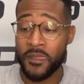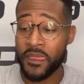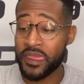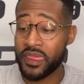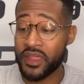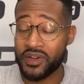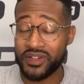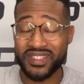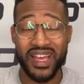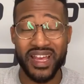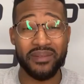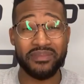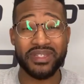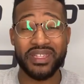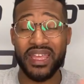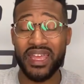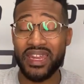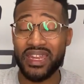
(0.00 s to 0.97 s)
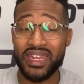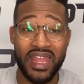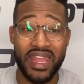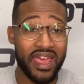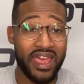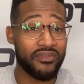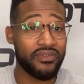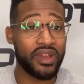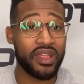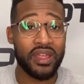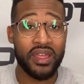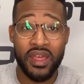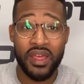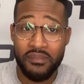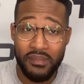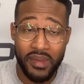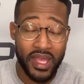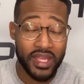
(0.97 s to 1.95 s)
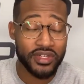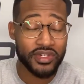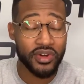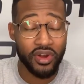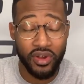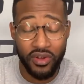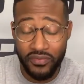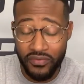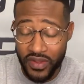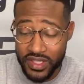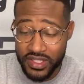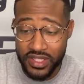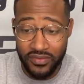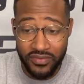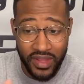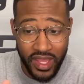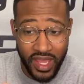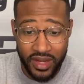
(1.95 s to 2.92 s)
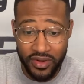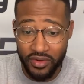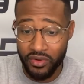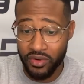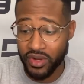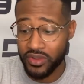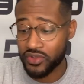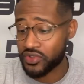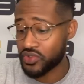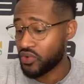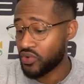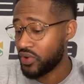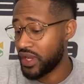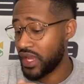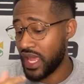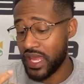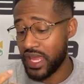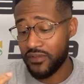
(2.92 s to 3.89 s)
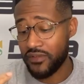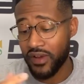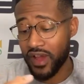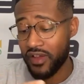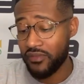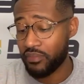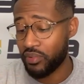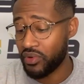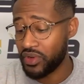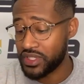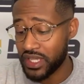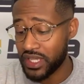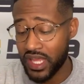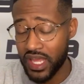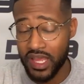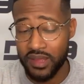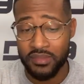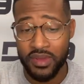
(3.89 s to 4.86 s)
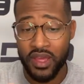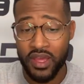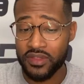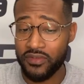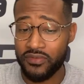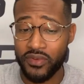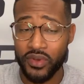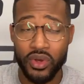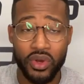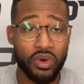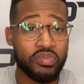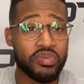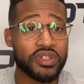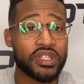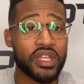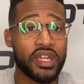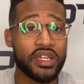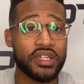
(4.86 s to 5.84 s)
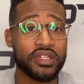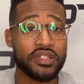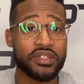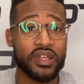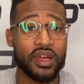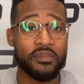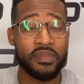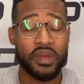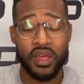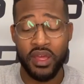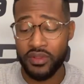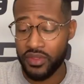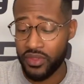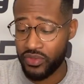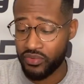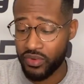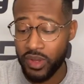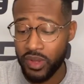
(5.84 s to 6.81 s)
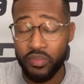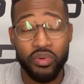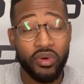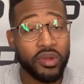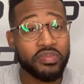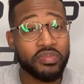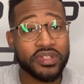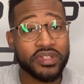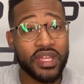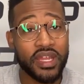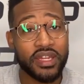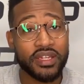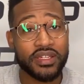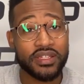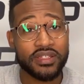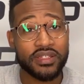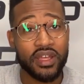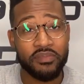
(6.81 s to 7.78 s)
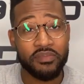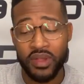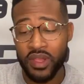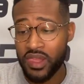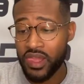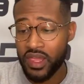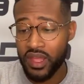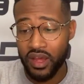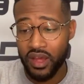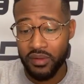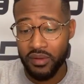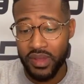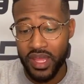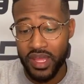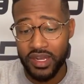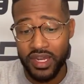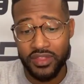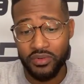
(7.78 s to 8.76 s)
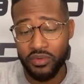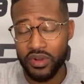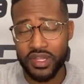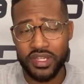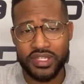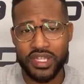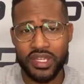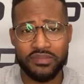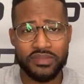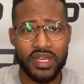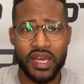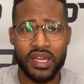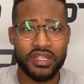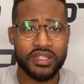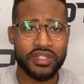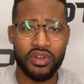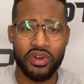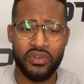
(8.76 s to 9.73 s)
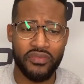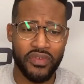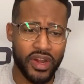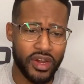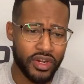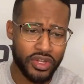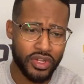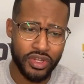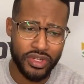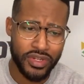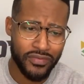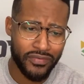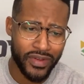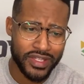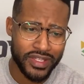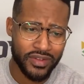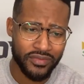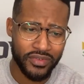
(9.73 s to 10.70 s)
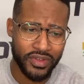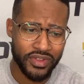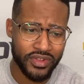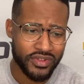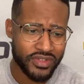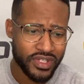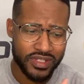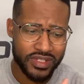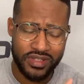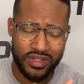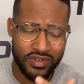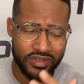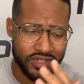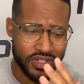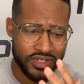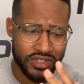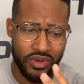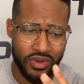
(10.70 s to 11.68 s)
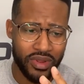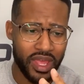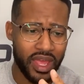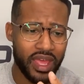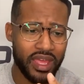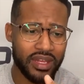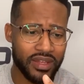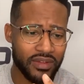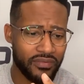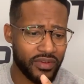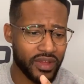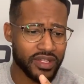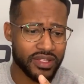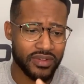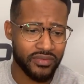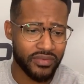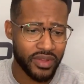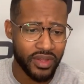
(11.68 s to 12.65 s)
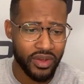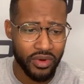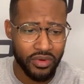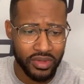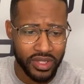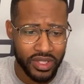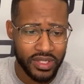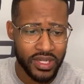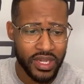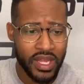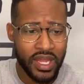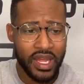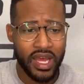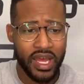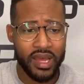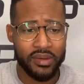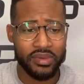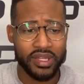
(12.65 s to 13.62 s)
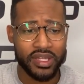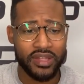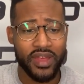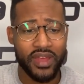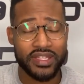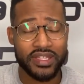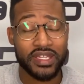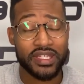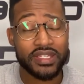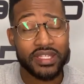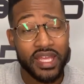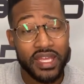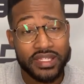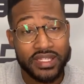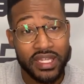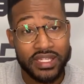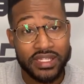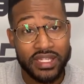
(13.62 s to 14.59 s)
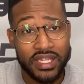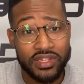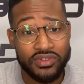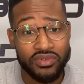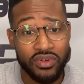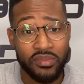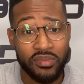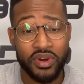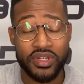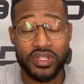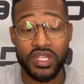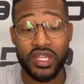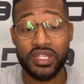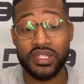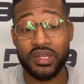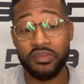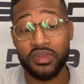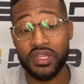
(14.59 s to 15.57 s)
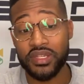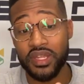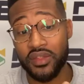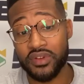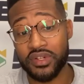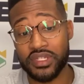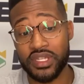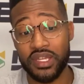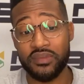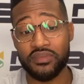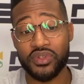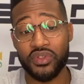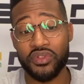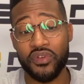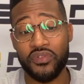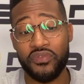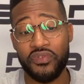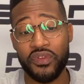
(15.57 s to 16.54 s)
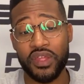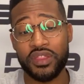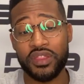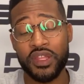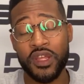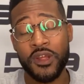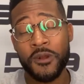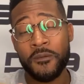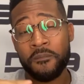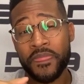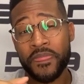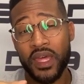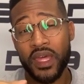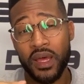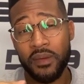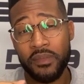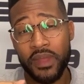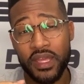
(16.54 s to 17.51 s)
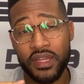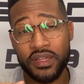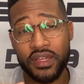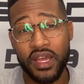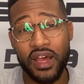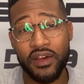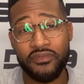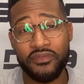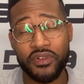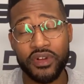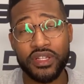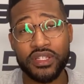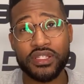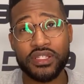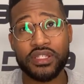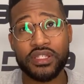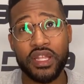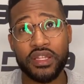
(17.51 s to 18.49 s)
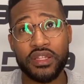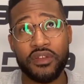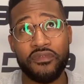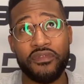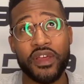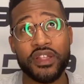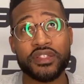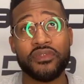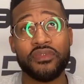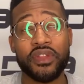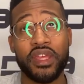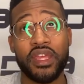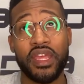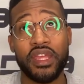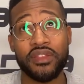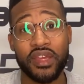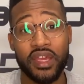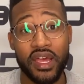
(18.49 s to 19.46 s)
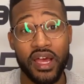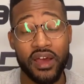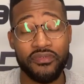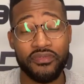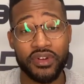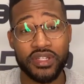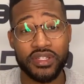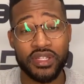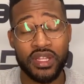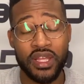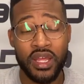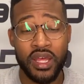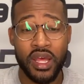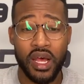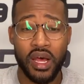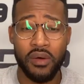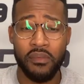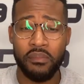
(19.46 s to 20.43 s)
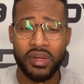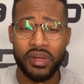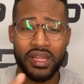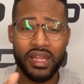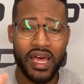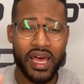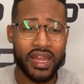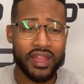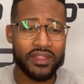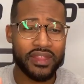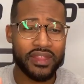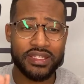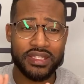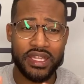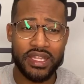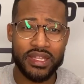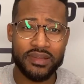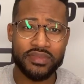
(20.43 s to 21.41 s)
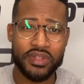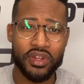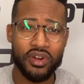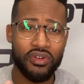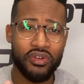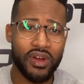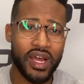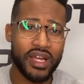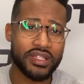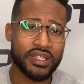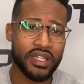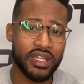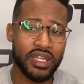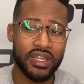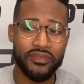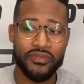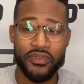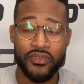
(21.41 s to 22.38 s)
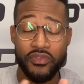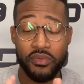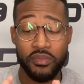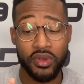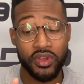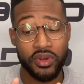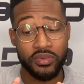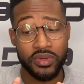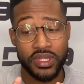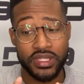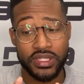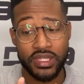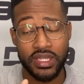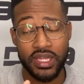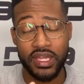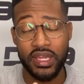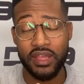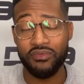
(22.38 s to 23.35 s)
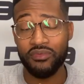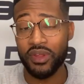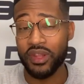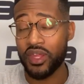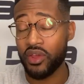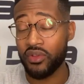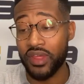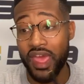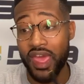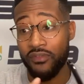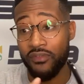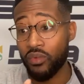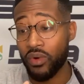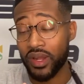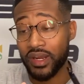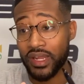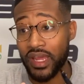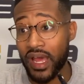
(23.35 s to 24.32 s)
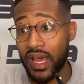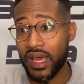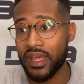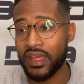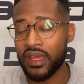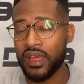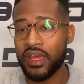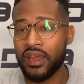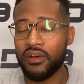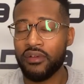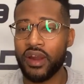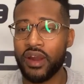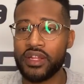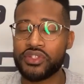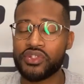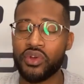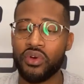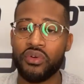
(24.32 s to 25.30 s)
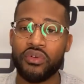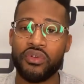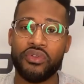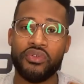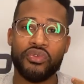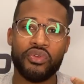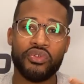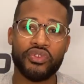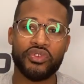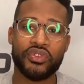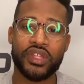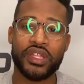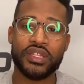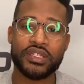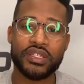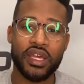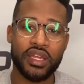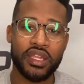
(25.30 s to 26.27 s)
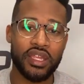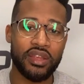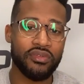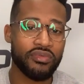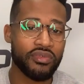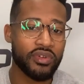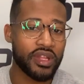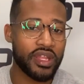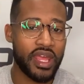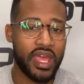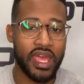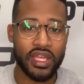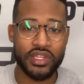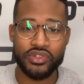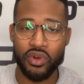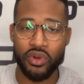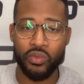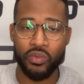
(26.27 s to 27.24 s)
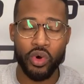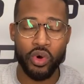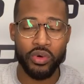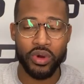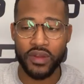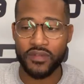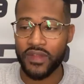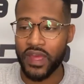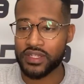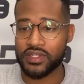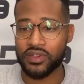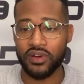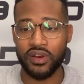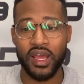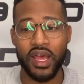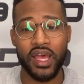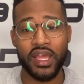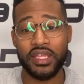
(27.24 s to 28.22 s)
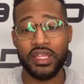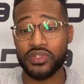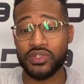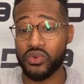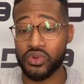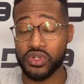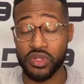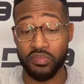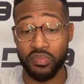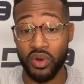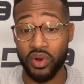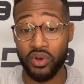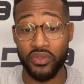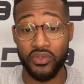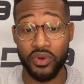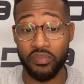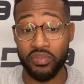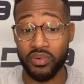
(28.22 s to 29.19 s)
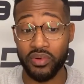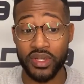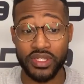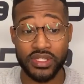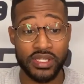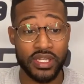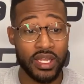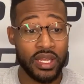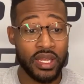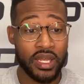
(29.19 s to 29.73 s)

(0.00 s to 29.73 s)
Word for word: They're top 10 in every major offensive category. They're scoring 85 points a game. The field goal percentage is up. three-point percentage is up. Um, and neither one of these teams, honestly, are very good defensively. They're just they're just okay defensively. Oakland, I believe, had success against Detroit Mercy and some of these other teams. So they're fifth um, in conference, defensively in the conference. Um, but a lot of teams in the Horizon League, if you're familiar with this league, really only have one guy, right? So Northern Kentucky really hangs on Warrick. That's their guy. He scores the bulk of their points.